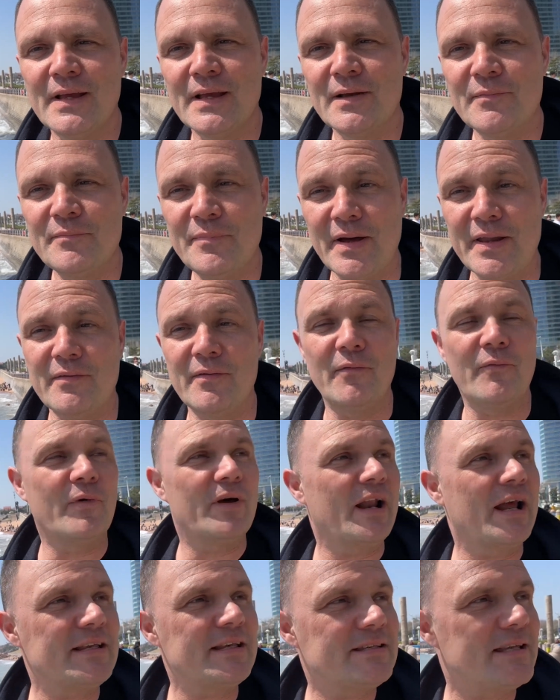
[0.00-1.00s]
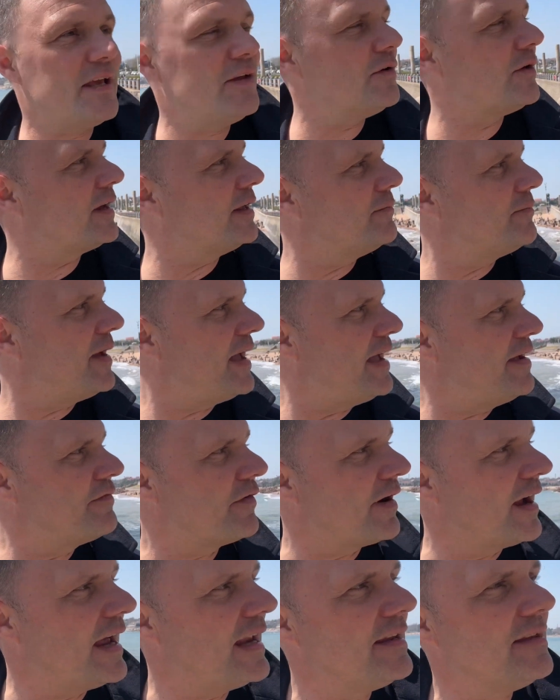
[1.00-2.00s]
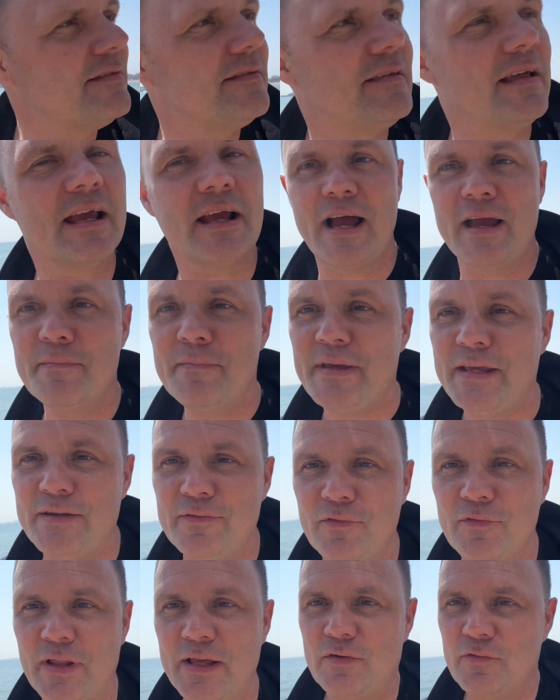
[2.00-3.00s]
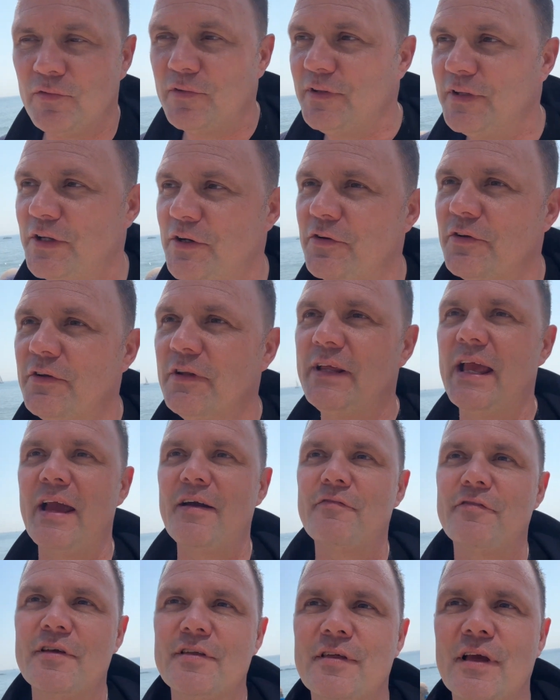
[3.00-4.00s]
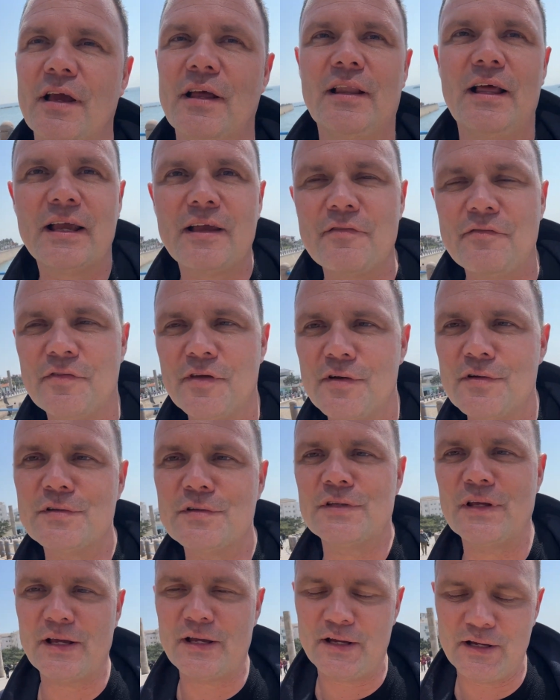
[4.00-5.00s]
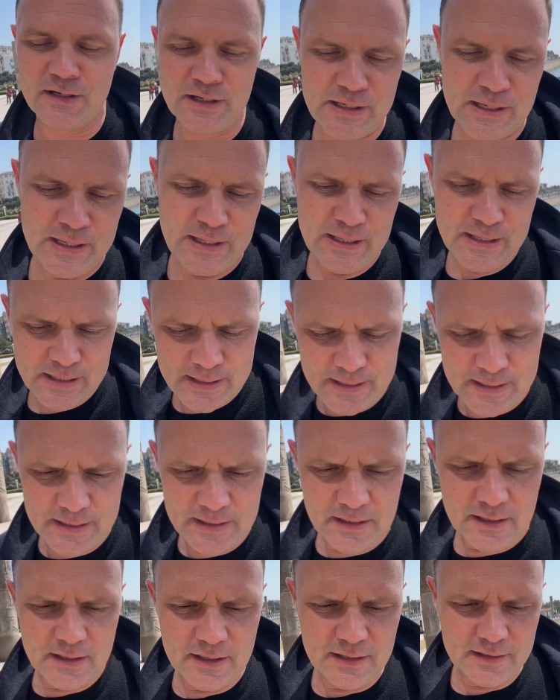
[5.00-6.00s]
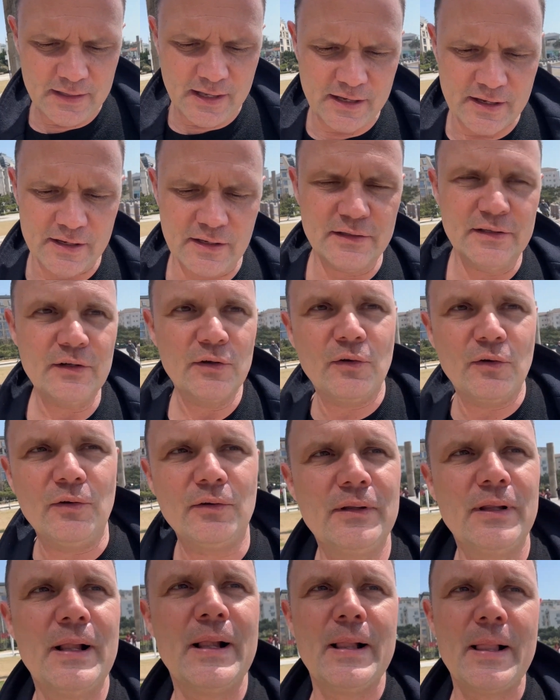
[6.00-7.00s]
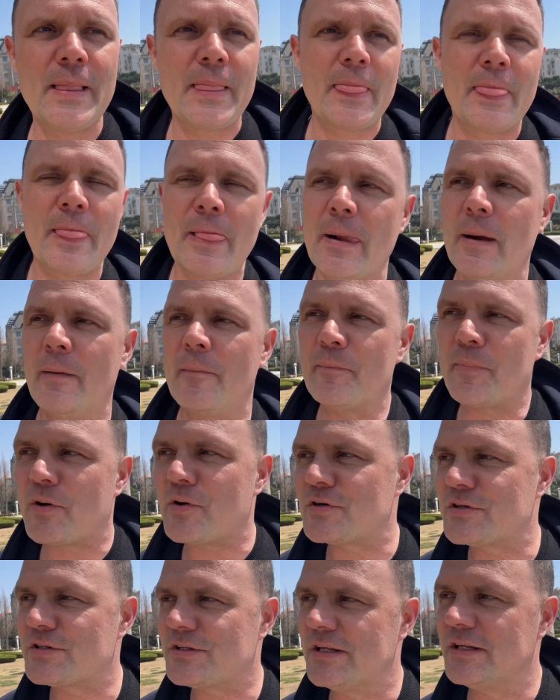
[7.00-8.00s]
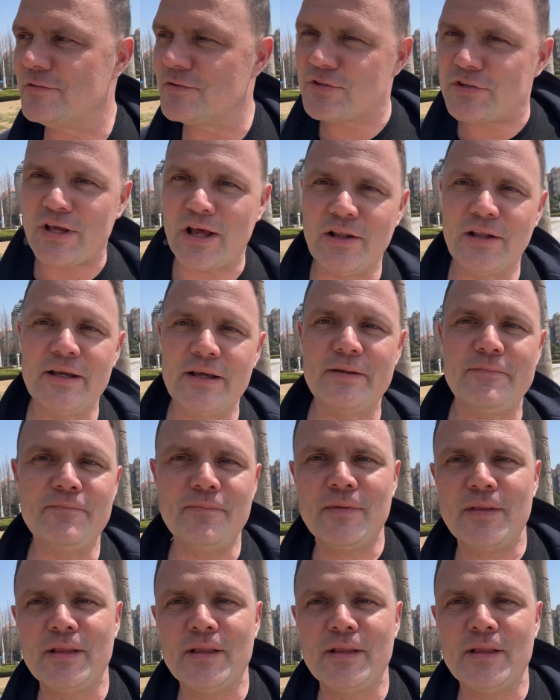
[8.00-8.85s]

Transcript: but when I say you can pay for anything, I mean like literally everything. Like if there's like a little person selling